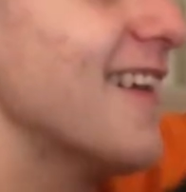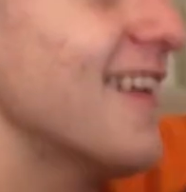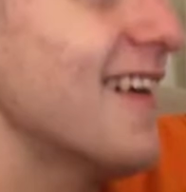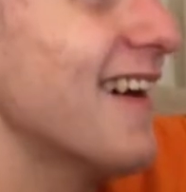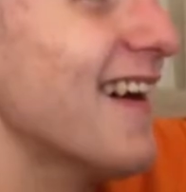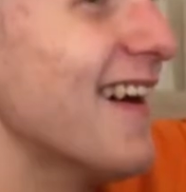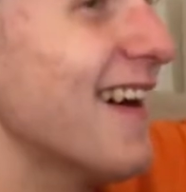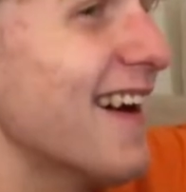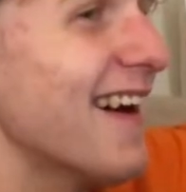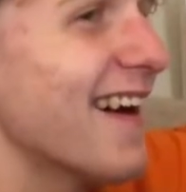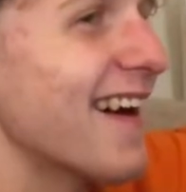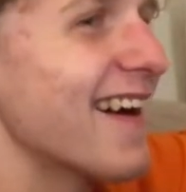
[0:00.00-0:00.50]

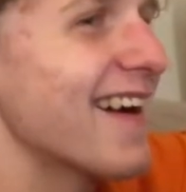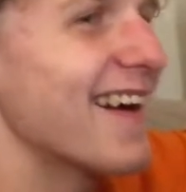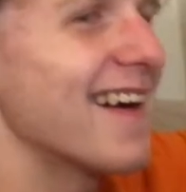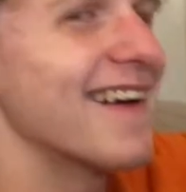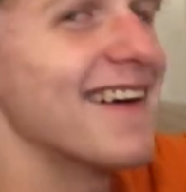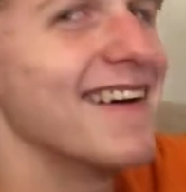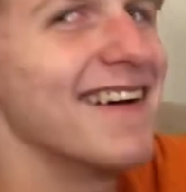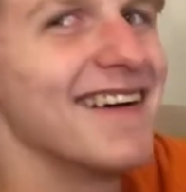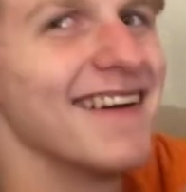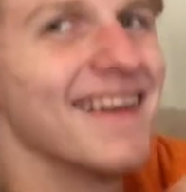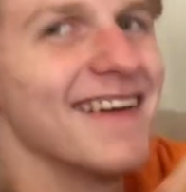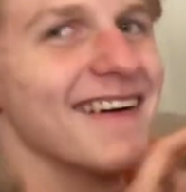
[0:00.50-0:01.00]
Got
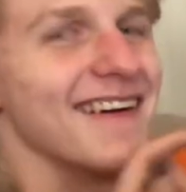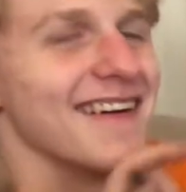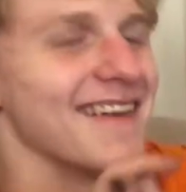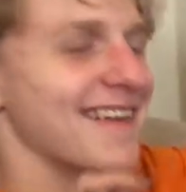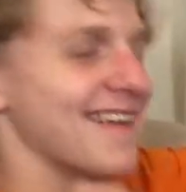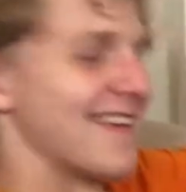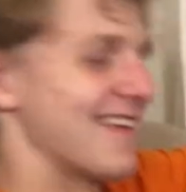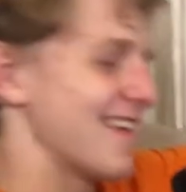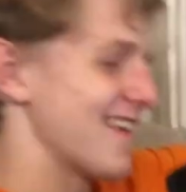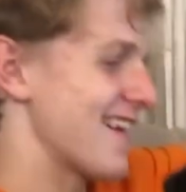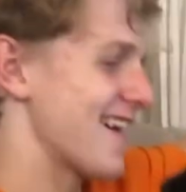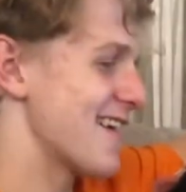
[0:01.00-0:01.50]

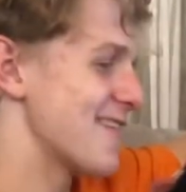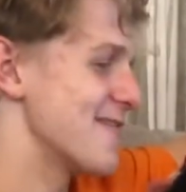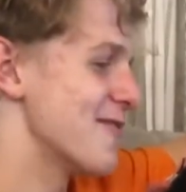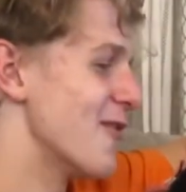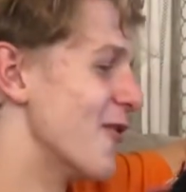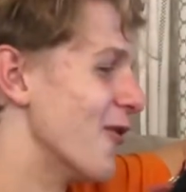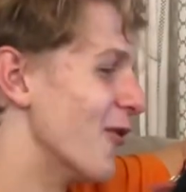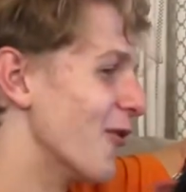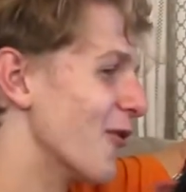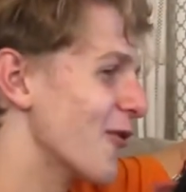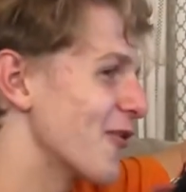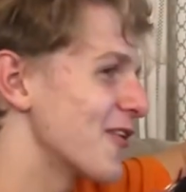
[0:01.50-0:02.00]
I'm like
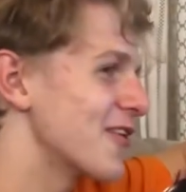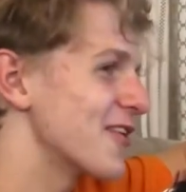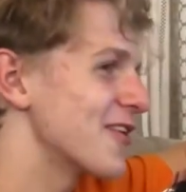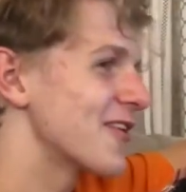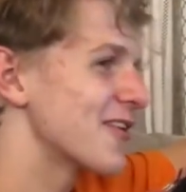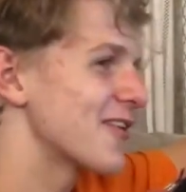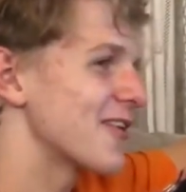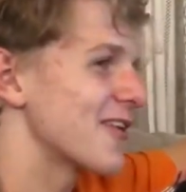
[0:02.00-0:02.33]
holding 80 her.